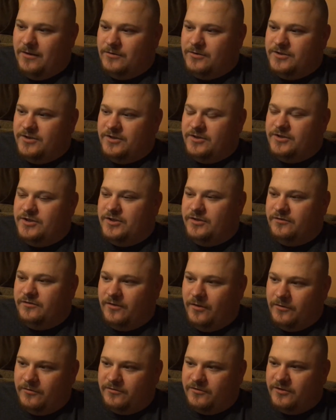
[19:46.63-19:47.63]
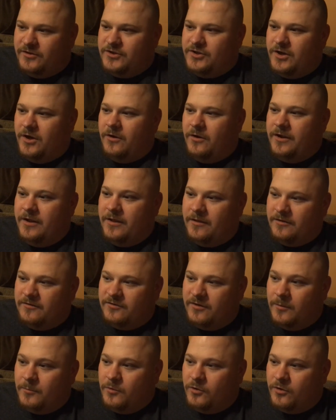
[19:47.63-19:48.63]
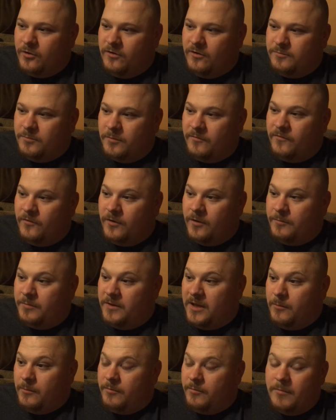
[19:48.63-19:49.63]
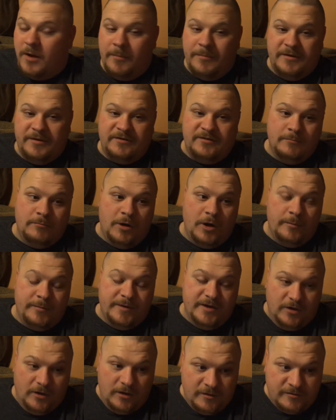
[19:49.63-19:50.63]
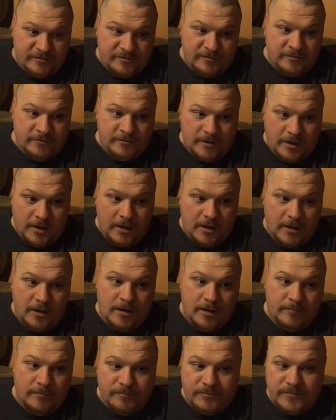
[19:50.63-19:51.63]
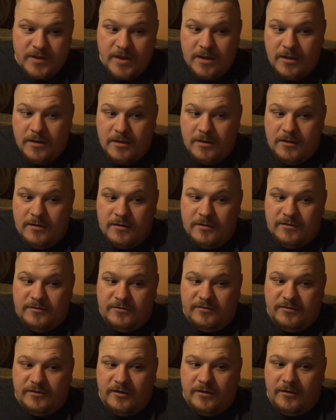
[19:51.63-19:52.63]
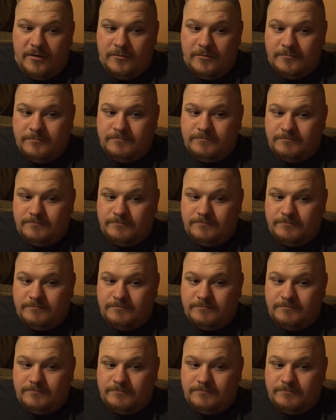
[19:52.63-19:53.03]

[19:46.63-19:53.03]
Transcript: just goes to show you that some girls prefer to play with Muppets and Barbie dolls. So